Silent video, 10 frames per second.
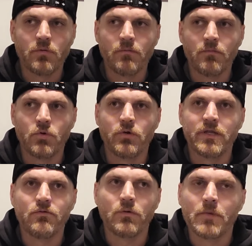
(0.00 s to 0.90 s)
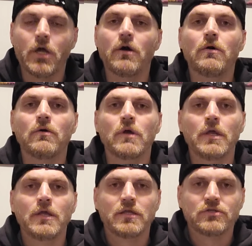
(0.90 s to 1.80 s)
Marie Romano
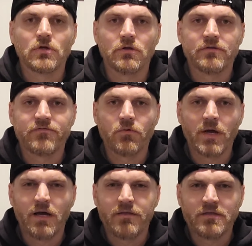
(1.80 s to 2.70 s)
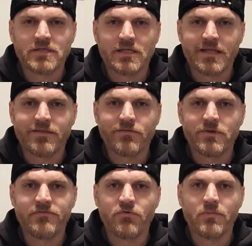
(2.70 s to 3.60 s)
controlled her for a while. I think she had like
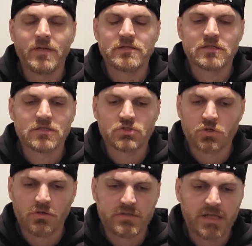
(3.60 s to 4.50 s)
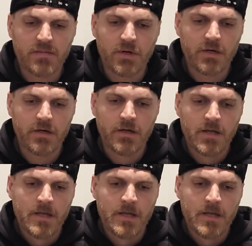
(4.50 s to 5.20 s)
three, four minutes of control time on her.